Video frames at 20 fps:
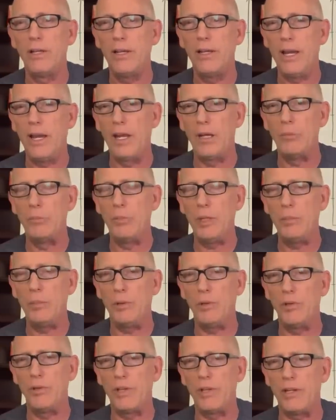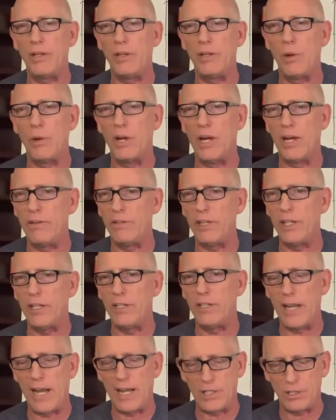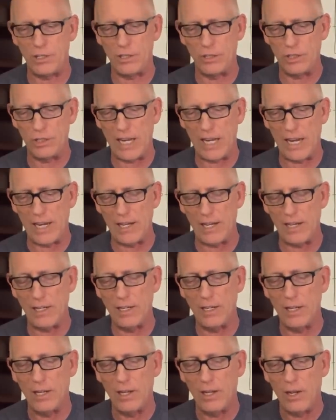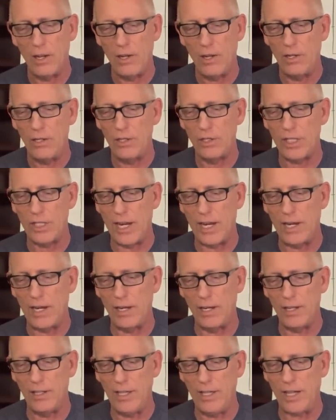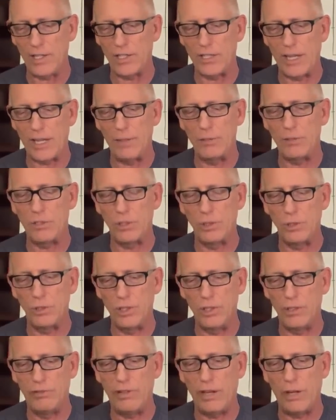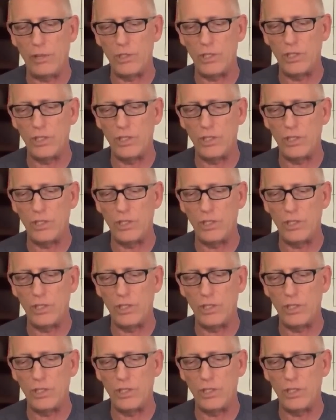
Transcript: and people that don't have a national standing saying, yes, absolutely, Fauci